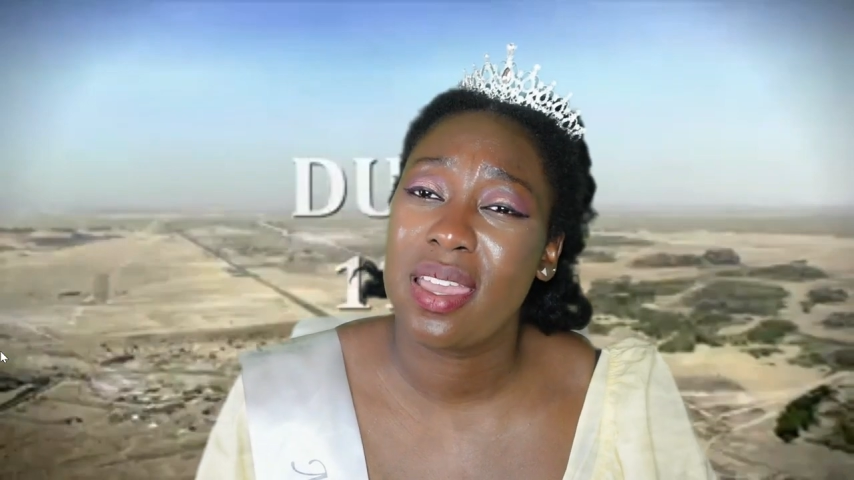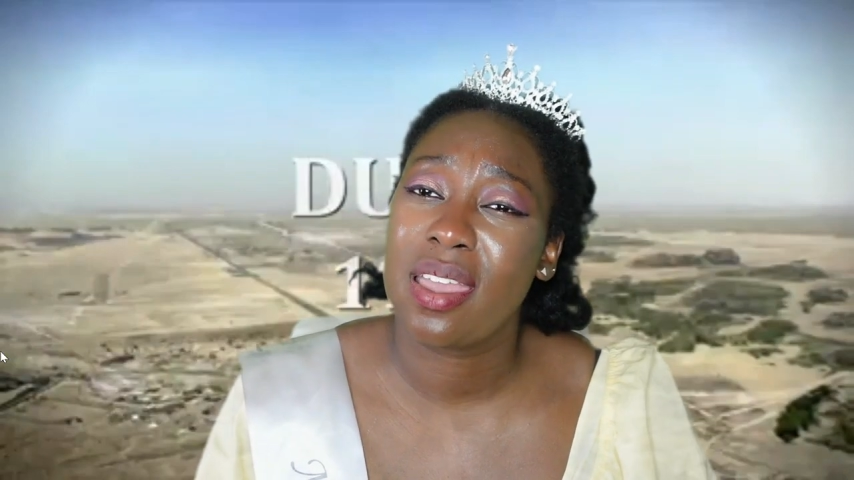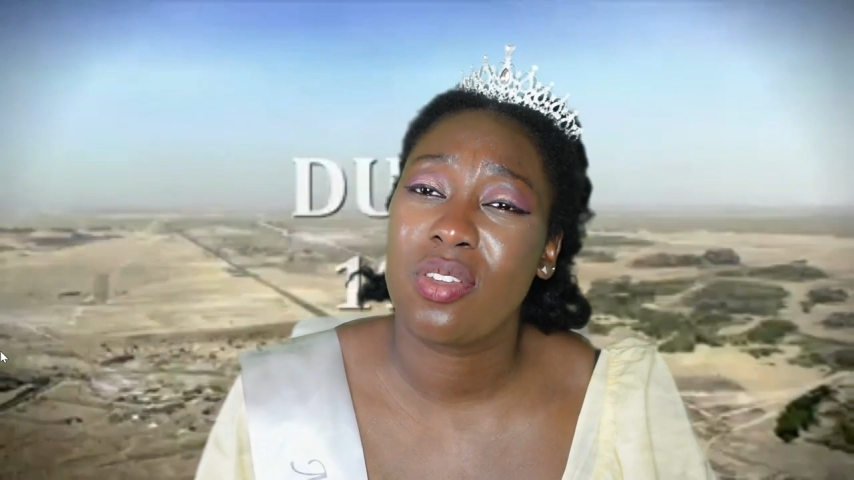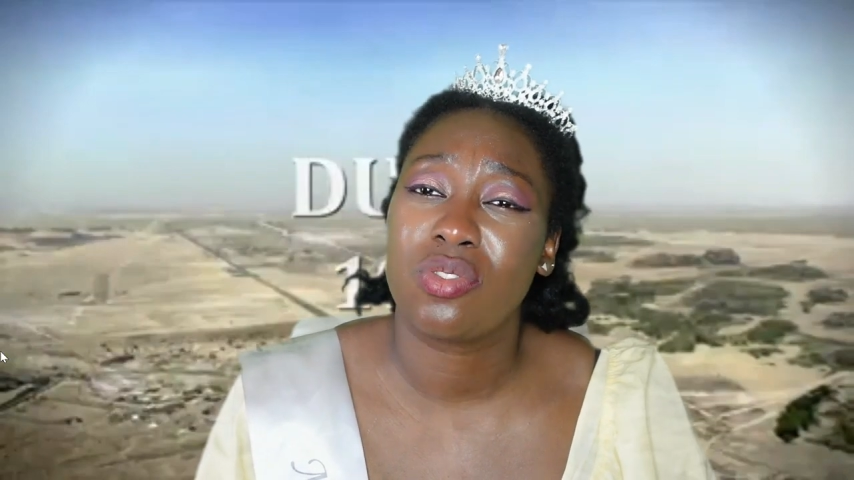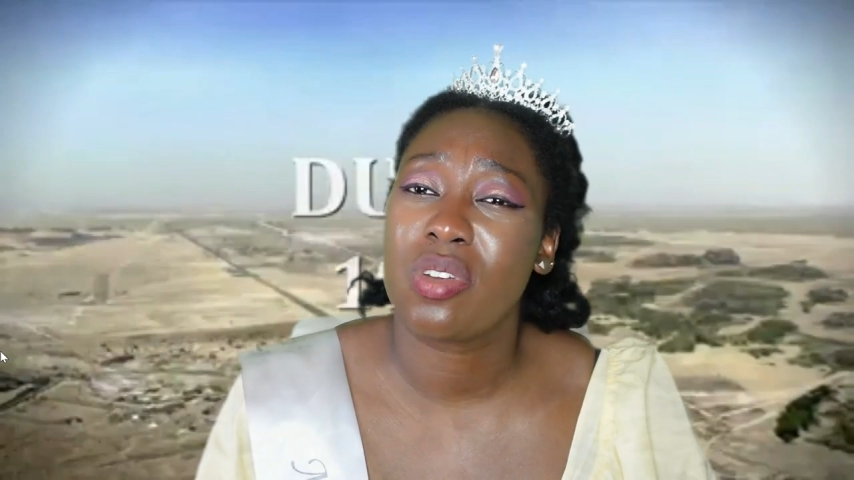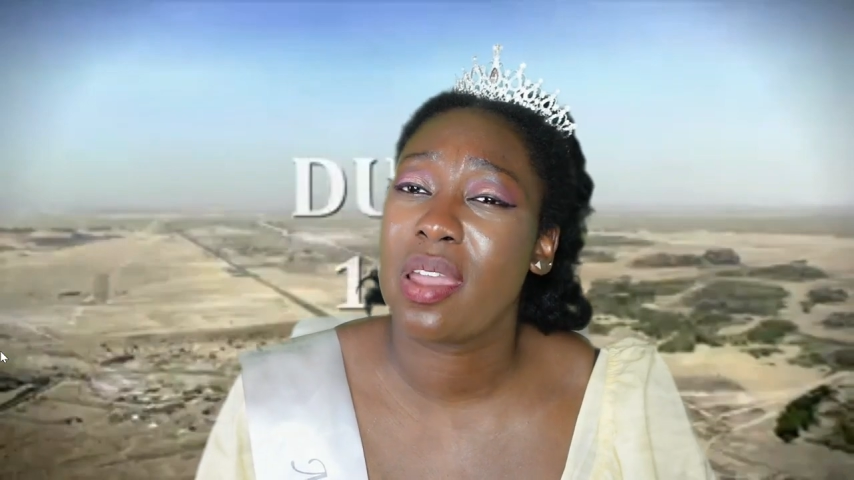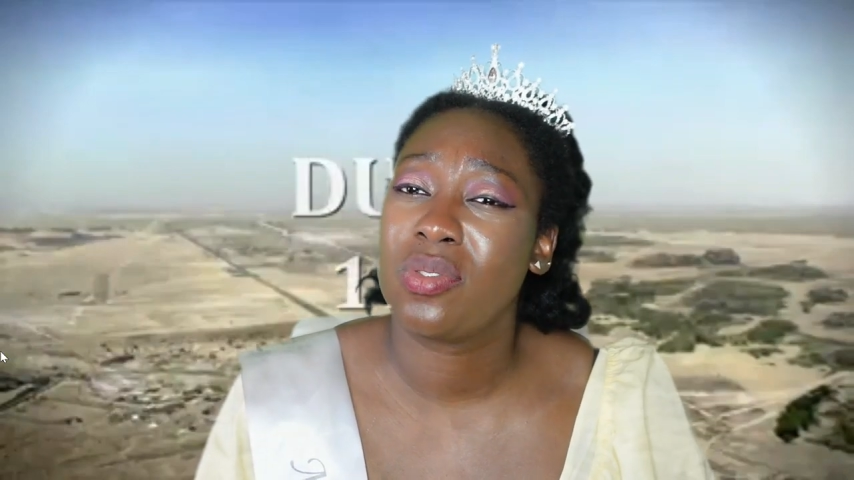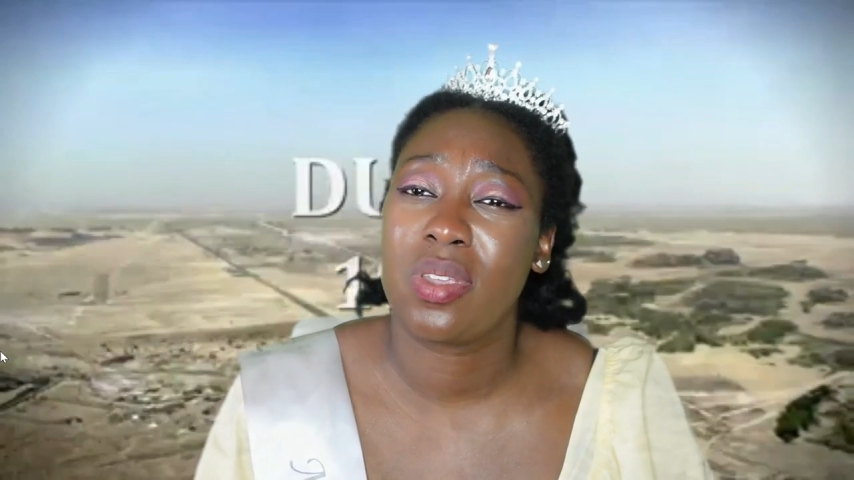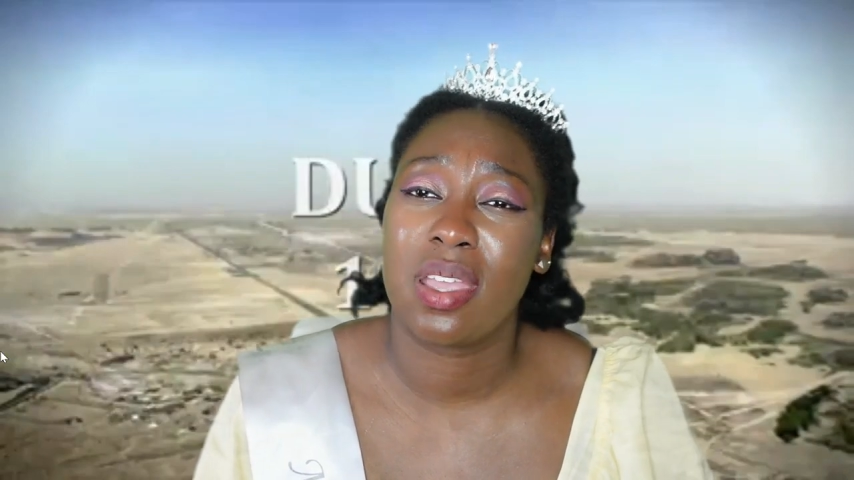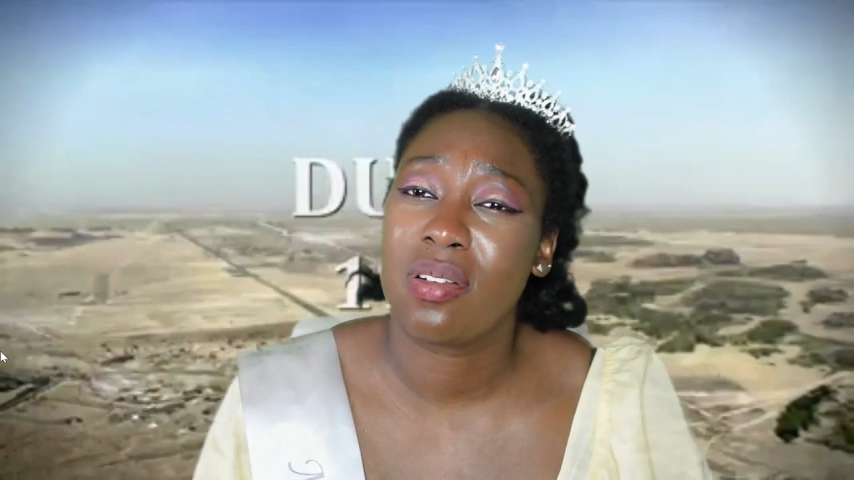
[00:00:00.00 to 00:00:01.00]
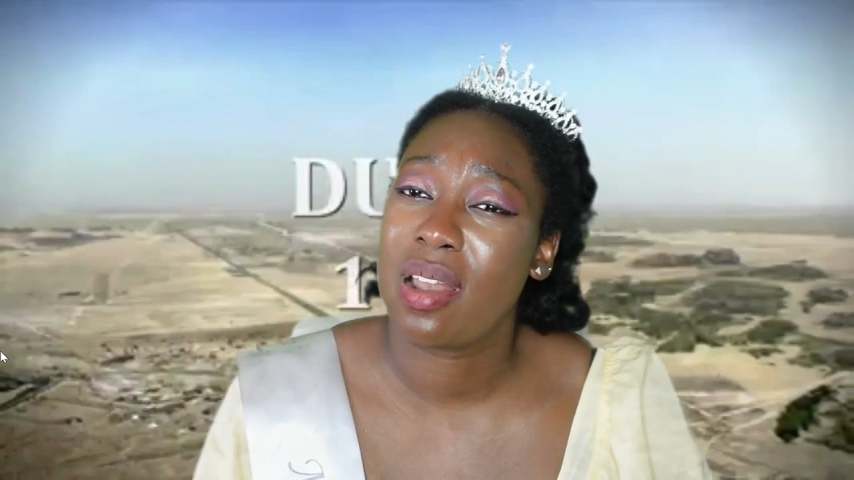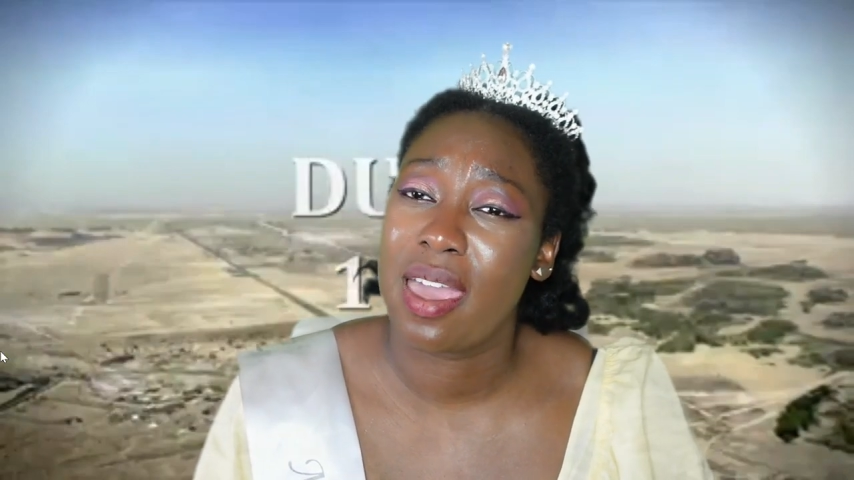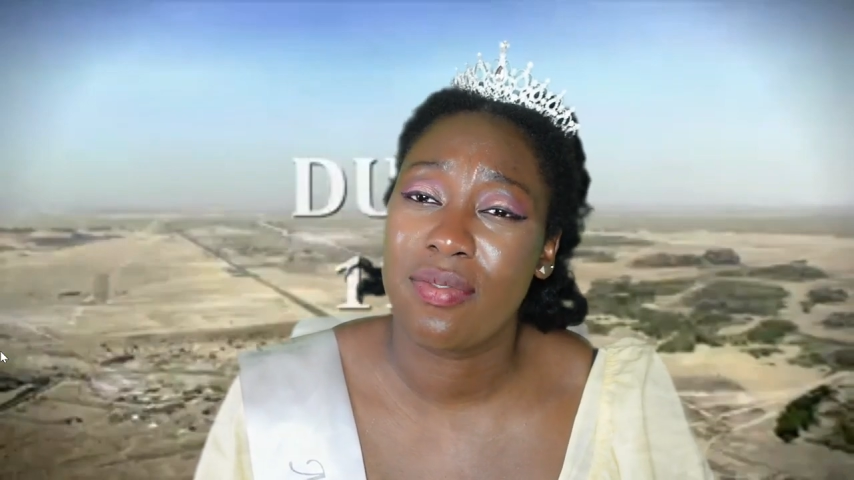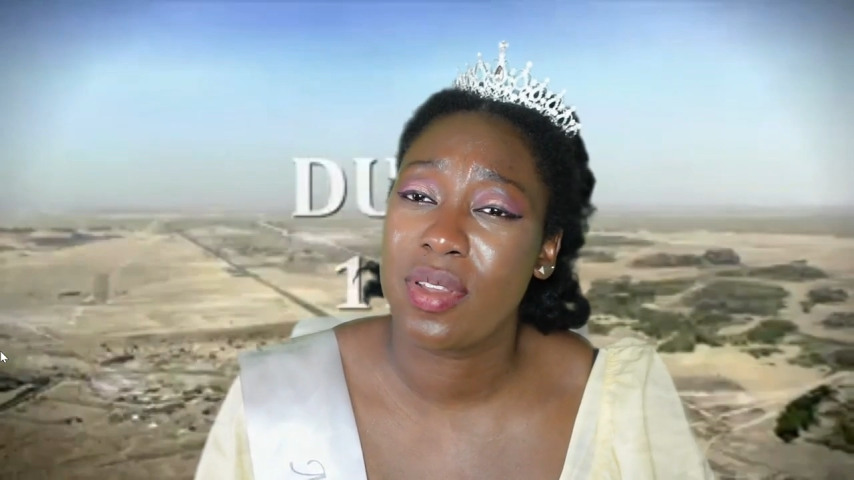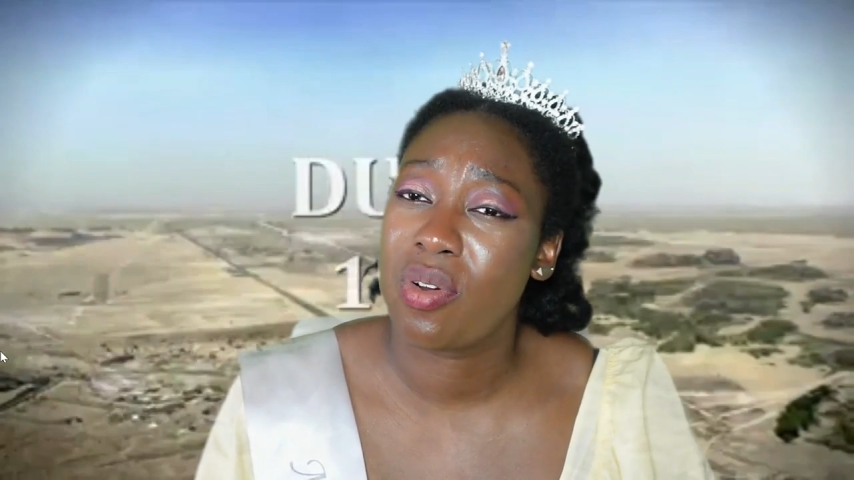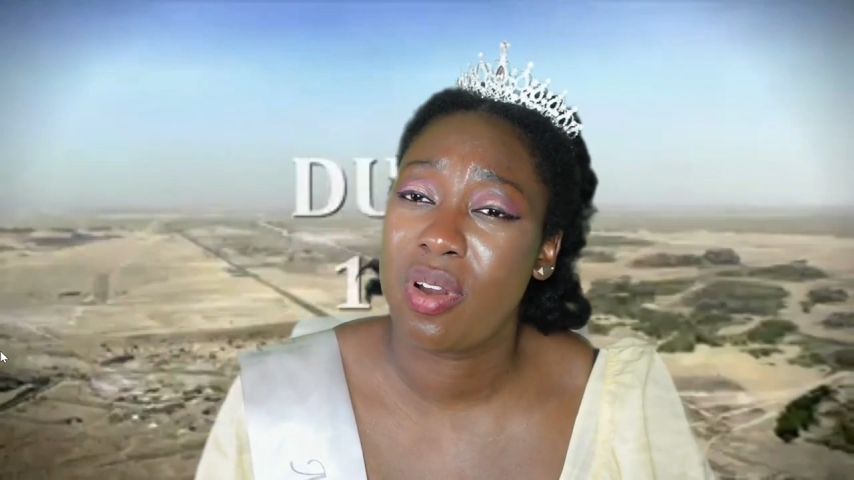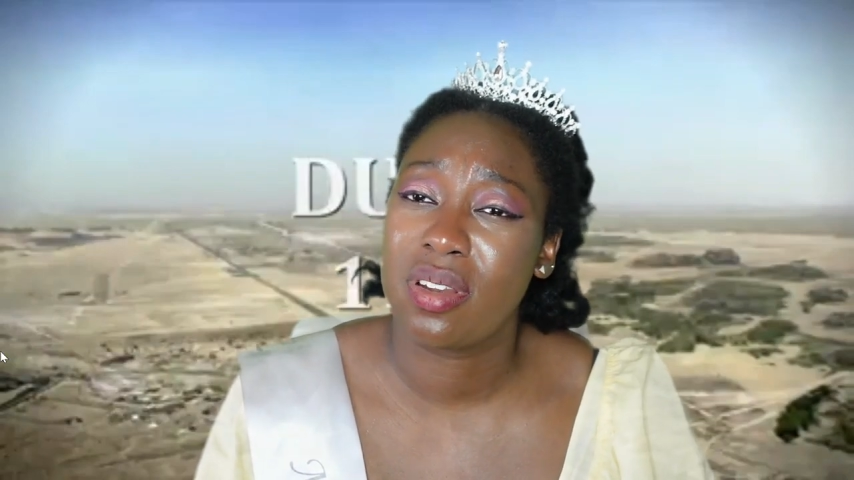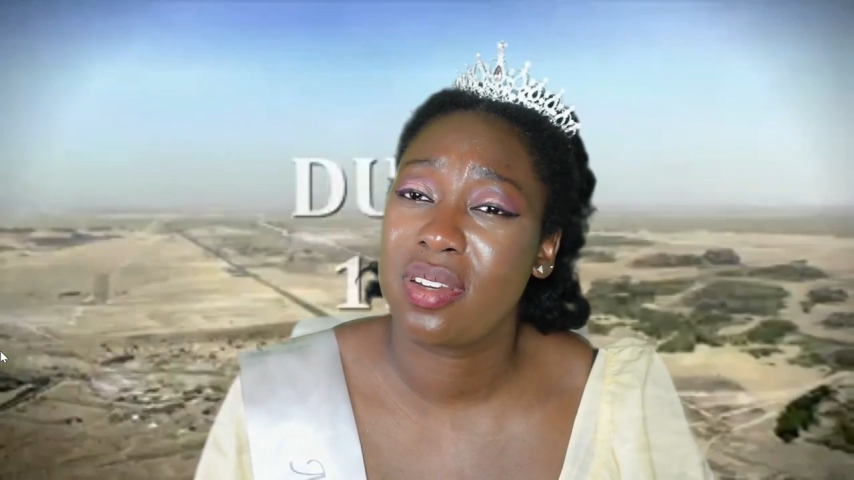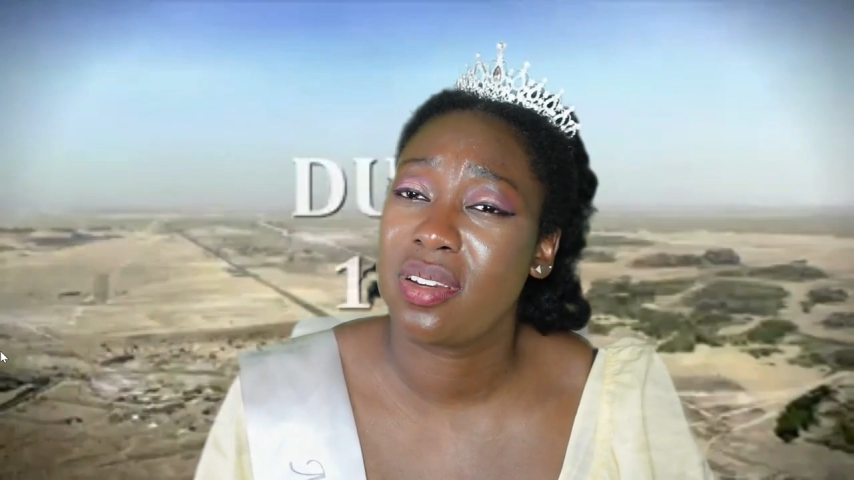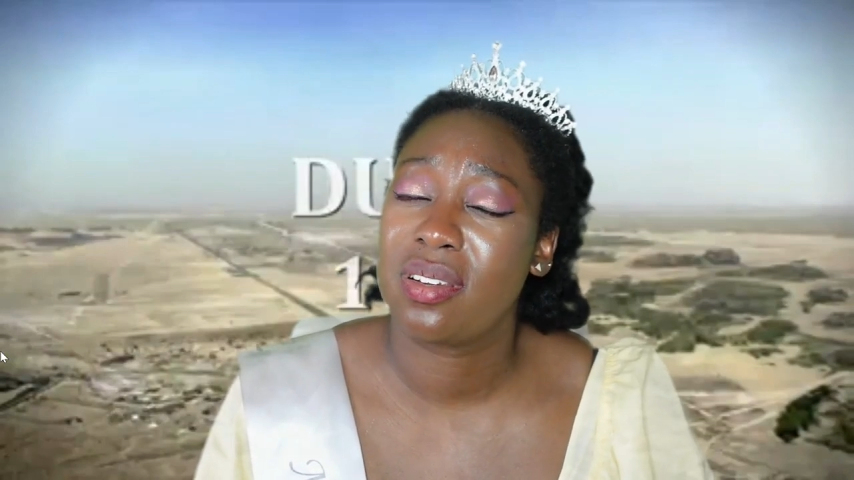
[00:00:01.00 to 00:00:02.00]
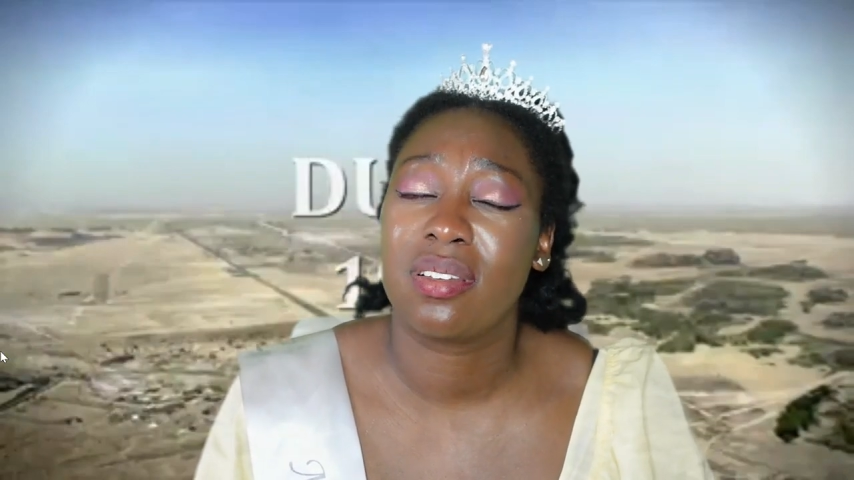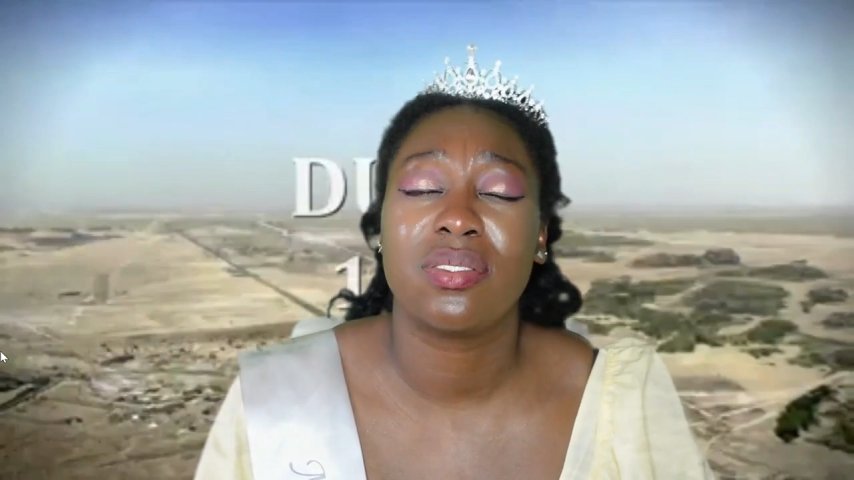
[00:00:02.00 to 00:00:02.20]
and you're trying to get your life in order,